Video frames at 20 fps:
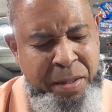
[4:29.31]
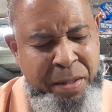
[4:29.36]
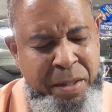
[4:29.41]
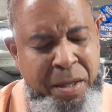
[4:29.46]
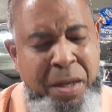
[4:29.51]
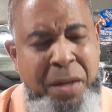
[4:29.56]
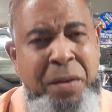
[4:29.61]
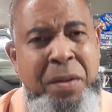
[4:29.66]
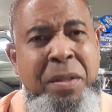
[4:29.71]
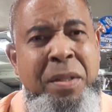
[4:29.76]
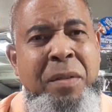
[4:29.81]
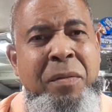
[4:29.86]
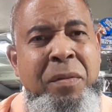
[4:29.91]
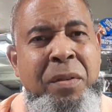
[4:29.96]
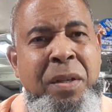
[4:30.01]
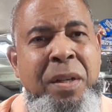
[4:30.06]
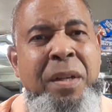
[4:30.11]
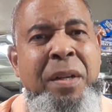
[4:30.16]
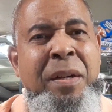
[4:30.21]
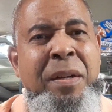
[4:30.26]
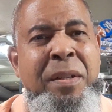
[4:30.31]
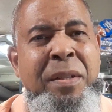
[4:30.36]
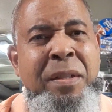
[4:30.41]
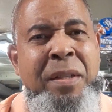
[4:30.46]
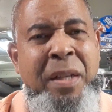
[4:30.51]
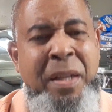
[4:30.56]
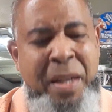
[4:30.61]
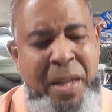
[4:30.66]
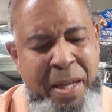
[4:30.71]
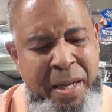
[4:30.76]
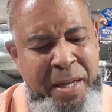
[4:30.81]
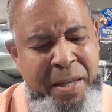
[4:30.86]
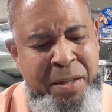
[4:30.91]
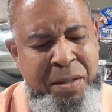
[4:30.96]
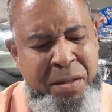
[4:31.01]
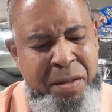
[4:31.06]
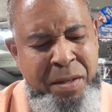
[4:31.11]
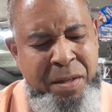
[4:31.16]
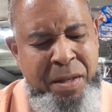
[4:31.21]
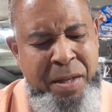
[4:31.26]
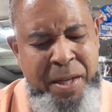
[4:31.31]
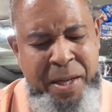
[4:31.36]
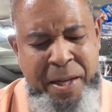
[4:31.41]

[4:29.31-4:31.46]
hundreds of years they had to